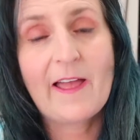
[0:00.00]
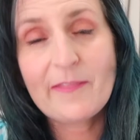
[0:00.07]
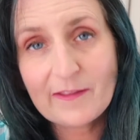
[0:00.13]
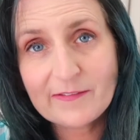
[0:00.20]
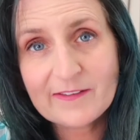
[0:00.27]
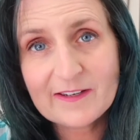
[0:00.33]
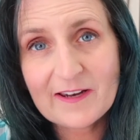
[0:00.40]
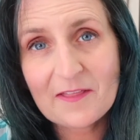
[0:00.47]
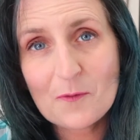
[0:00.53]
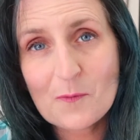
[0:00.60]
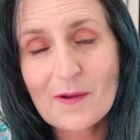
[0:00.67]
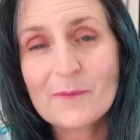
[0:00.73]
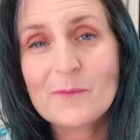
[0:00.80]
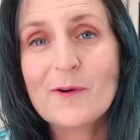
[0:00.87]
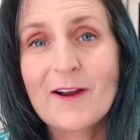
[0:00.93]
And that's another
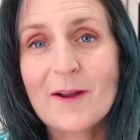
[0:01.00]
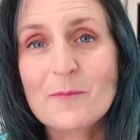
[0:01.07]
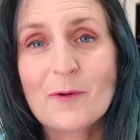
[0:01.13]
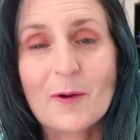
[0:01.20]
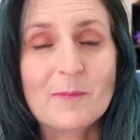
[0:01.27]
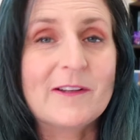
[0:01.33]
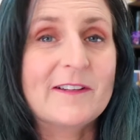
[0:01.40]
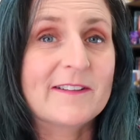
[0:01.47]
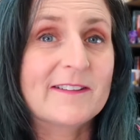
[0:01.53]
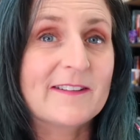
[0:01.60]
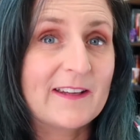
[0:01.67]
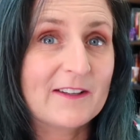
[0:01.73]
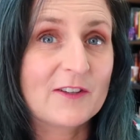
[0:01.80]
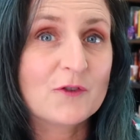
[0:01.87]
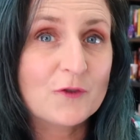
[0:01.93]
one where I probably just
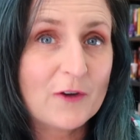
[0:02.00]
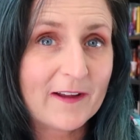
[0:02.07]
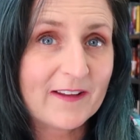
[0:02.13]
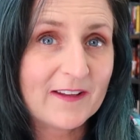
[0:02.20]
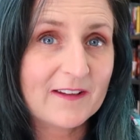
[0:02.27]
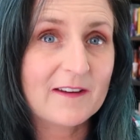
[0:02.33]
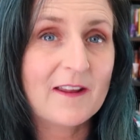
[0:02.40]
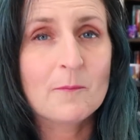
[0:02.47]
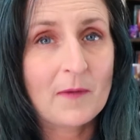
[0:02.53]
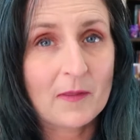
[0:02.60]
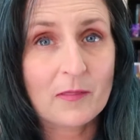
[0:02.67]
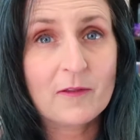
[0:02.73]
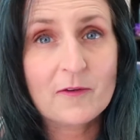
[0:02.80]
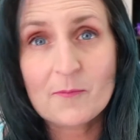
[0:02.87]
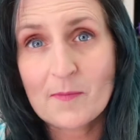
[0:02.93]
need to track it
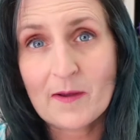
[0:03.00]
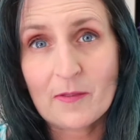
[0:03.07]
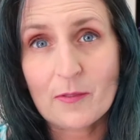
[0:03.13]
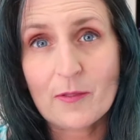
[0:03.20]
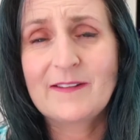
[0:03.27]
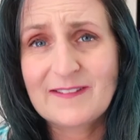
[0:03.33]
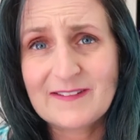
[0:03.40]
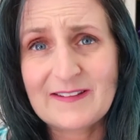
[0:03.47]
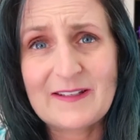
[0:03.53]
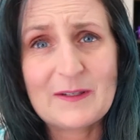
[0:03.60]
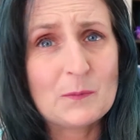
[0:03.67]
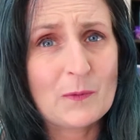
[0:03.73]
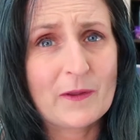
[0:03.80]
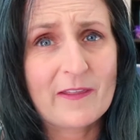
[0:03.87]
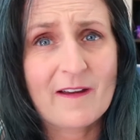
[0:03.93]
month to month and see
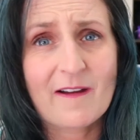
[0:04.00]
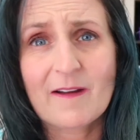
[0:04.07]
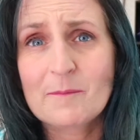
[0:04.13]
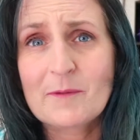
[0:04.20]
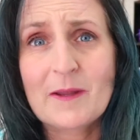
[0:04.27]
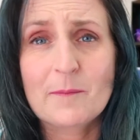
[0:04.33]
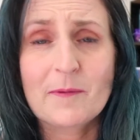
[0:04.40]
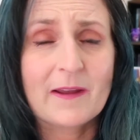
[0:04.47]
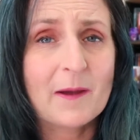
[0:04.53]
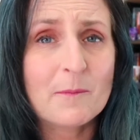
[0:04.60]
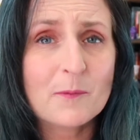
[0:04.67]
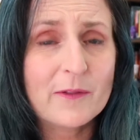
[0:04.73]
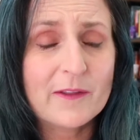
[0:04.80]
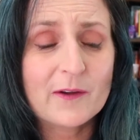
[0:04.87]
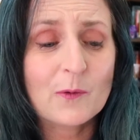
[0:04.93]
whether I'm keeping up
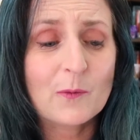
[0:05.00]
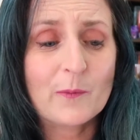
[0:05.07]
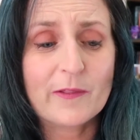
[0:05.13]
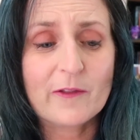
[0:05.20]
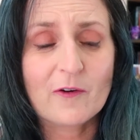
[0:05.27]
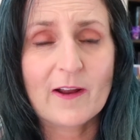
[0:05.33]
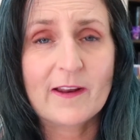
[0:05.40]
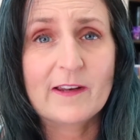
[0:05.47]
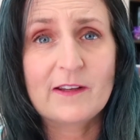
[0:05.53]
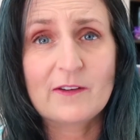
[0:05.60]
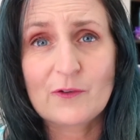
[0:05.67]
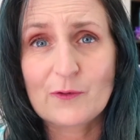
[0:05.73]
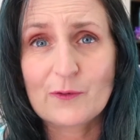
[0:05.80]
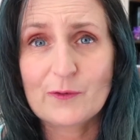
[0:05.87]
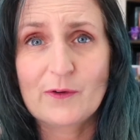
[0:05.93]
with it or whether I need
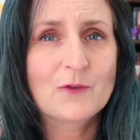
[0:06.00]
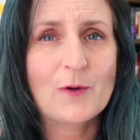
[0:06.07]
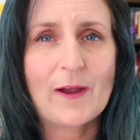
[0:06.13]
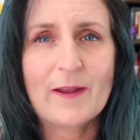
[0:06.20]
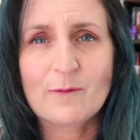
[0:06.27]
to try